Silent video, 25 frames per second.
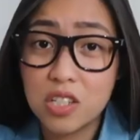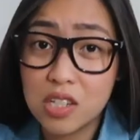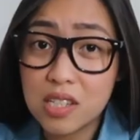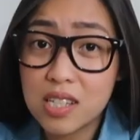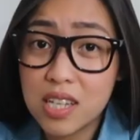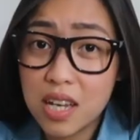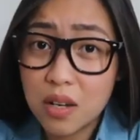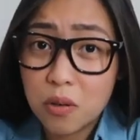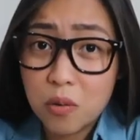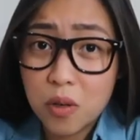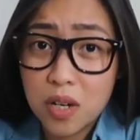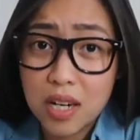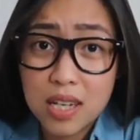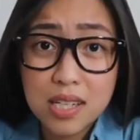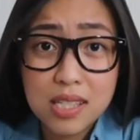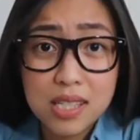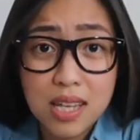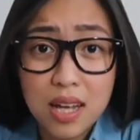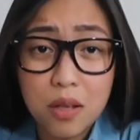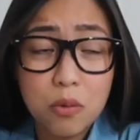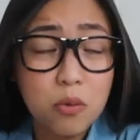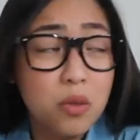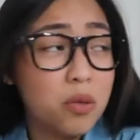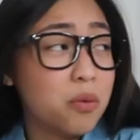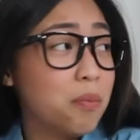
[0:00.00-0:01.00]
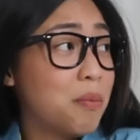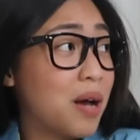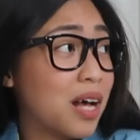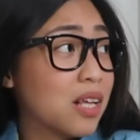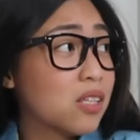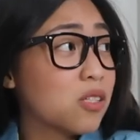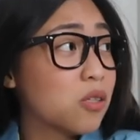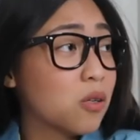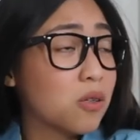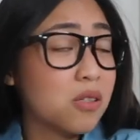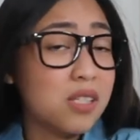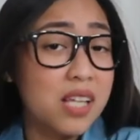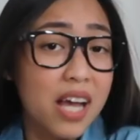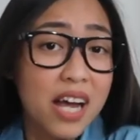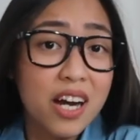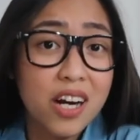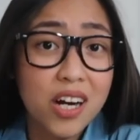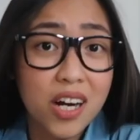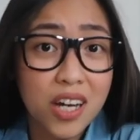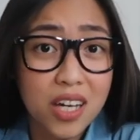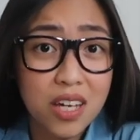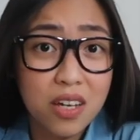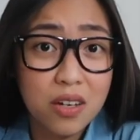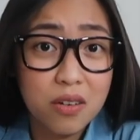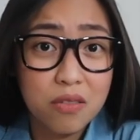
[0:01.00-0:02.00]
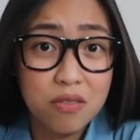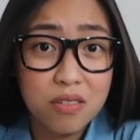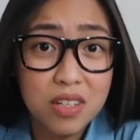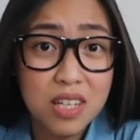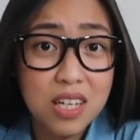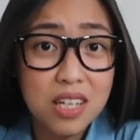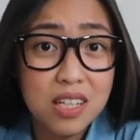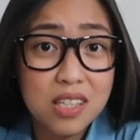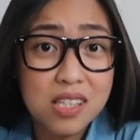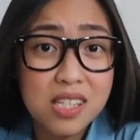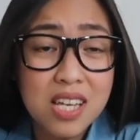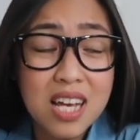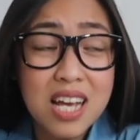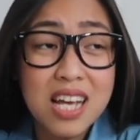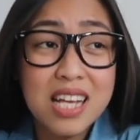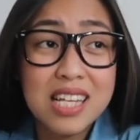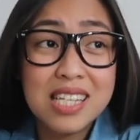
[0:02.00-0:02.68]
Just like what I said with Maslow's hierarchy of needs,